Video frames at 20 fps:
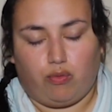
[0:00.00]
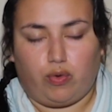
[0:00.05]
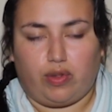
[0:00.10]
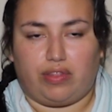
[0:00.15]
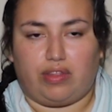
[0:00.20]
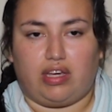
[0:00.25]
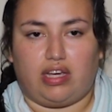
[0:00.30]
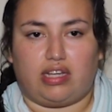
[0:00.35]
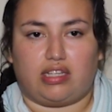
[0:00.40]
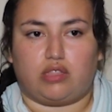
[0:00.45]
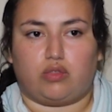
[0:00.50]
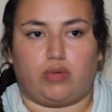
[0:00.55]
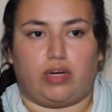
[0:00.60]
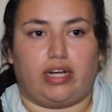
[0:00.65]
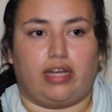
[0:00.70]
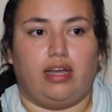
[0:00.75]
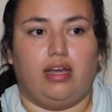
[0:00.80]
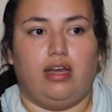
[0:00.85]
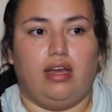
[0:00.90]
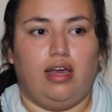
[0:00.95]
with the
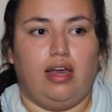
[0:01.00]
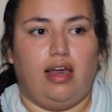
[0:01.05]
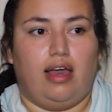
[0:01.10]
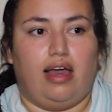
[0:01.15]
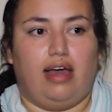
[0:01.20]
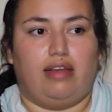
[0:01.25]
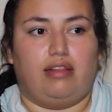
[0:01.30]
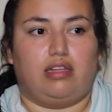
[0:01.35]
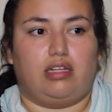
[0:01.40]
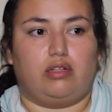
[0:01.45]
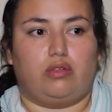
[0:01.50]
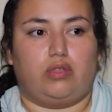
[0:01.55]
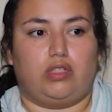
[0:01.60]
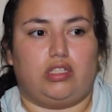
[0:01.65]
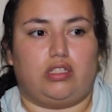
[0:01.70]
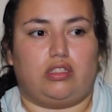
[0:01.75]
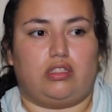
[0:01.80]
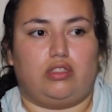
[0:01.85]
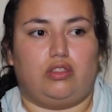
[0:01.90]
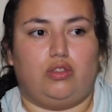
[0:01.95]
X-ray. And there
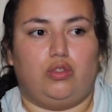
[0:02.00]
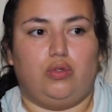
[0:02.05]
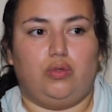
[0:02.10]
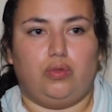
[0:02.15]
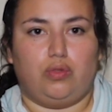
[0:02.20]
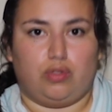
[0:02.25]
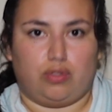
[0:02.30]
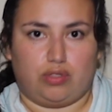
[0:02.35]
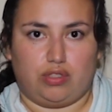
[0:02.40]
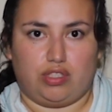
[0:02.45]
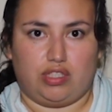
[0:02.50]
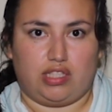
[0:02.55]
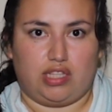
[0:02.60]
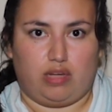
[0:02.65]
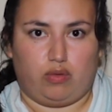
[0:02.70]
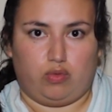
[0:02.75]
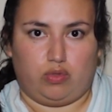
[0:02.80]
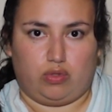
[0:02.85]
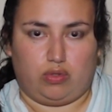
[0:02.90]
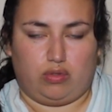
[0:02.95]
was two nurses
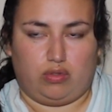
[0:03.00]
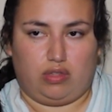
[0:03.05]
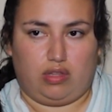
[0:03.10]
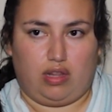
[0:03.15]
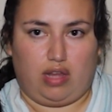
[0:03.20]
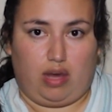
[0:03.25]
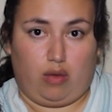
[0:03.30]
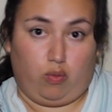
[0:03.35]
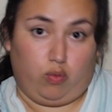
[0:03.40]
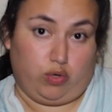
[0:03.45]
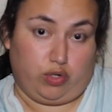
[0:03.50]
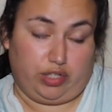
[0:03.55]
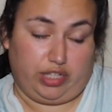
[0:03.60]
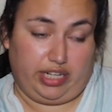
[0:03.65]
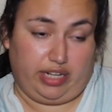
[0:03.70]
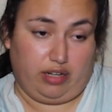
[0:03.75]
that were